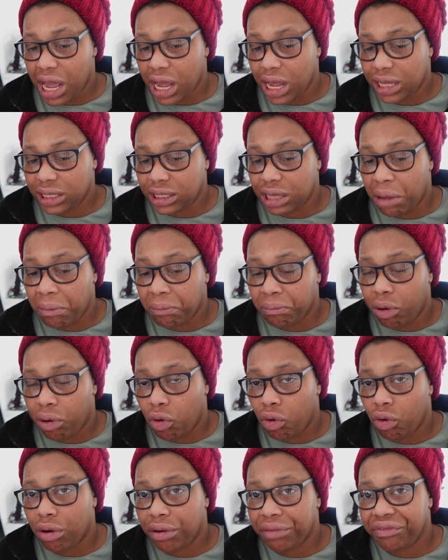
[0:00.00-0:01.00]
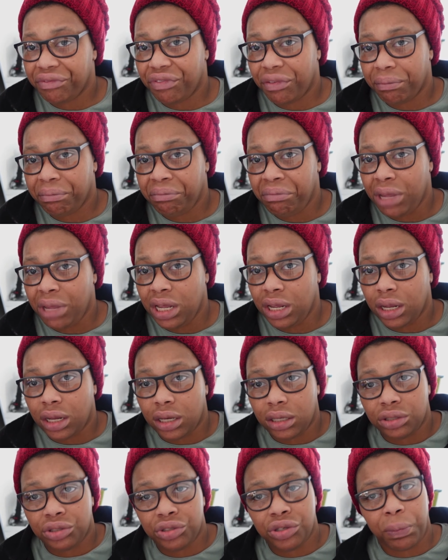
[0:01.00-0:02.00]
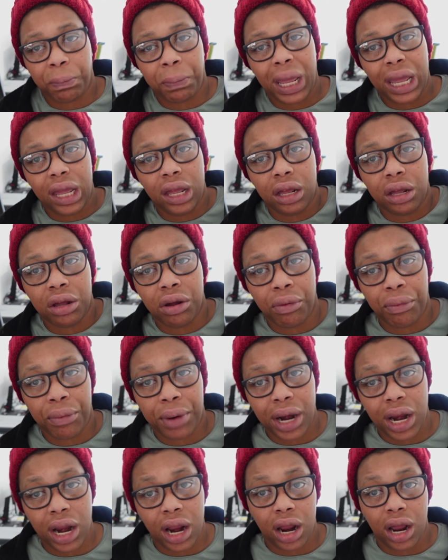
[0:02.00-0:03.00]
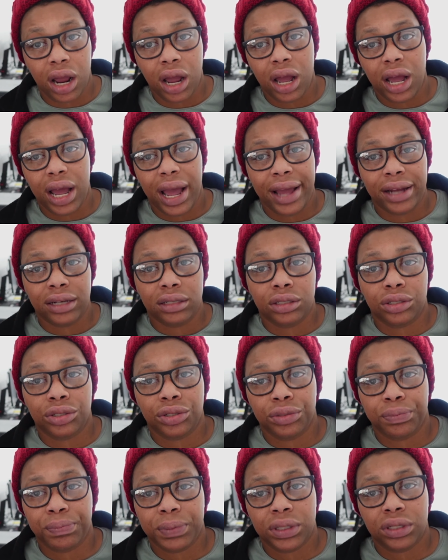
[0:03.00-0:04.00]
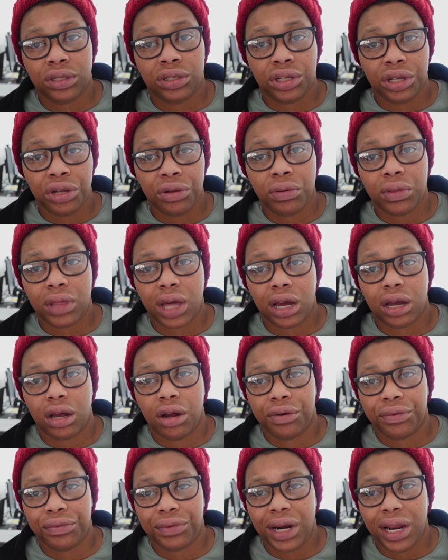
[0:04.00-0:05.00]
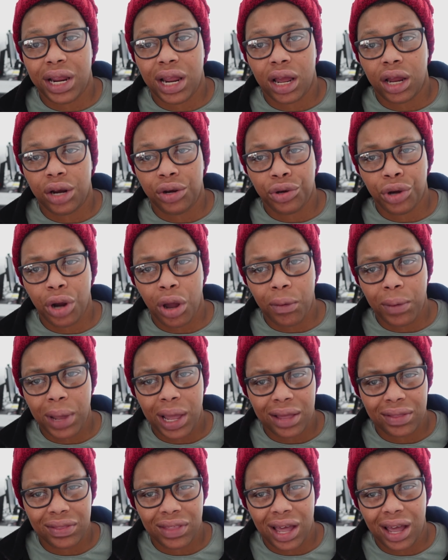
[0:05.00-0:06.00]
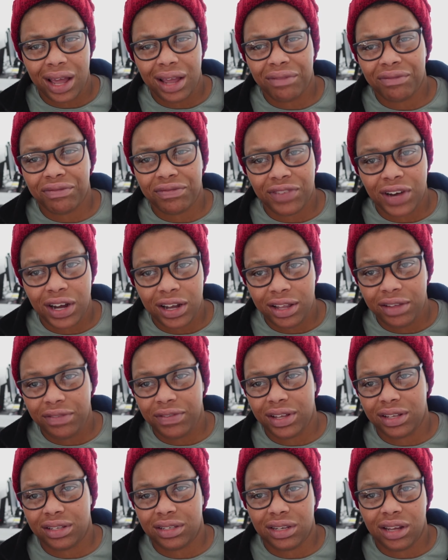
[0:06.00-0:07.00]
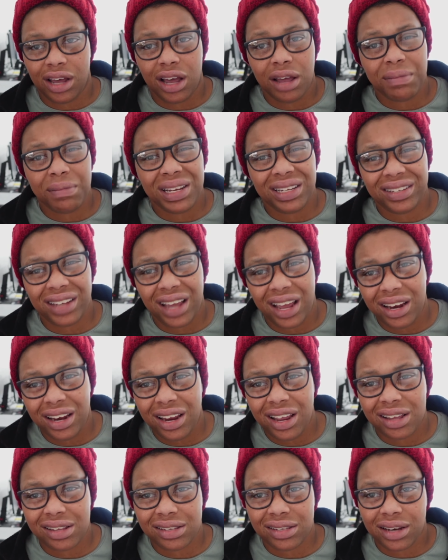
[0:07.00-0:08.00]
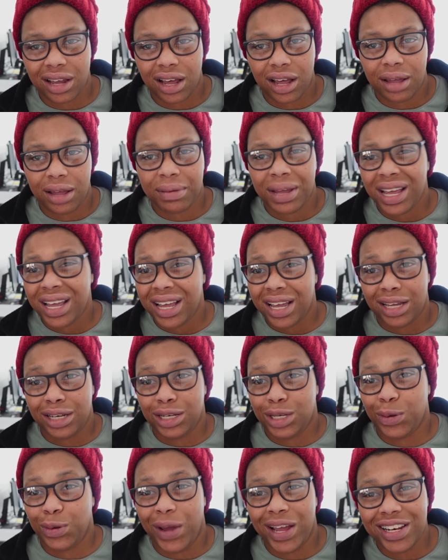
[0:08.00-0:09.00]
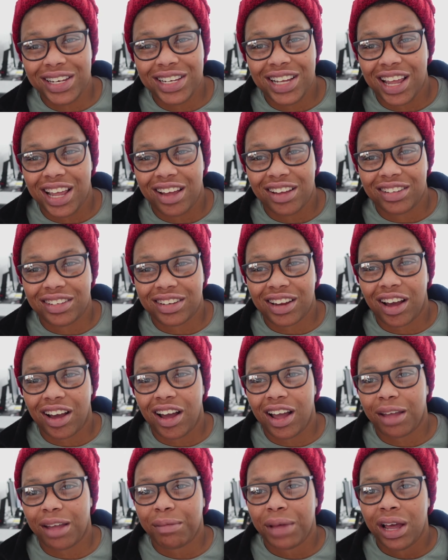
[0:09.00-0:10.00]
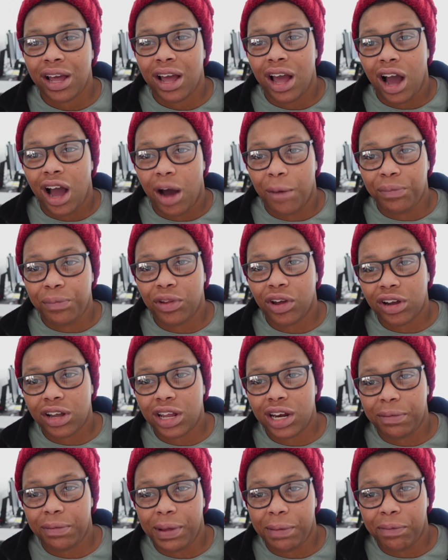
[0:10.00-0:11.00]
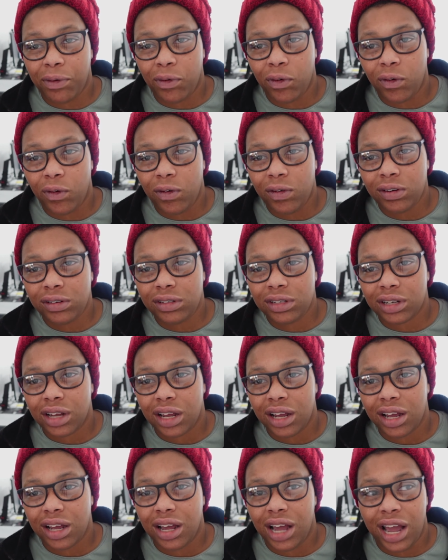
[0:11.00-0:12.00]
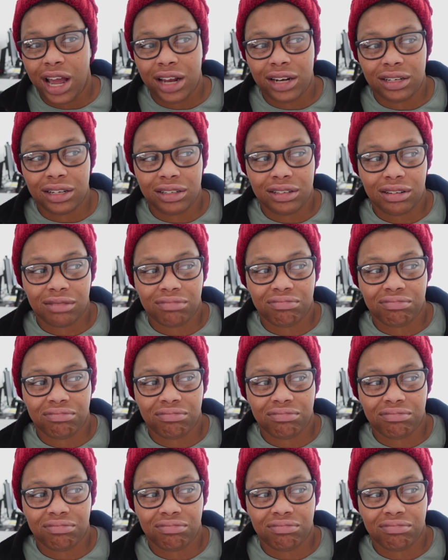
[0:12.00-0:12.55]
it's important for me to pick a career and to pursue that career, knowing that 5 years, in 20 years' time, I'm not going to be bored, and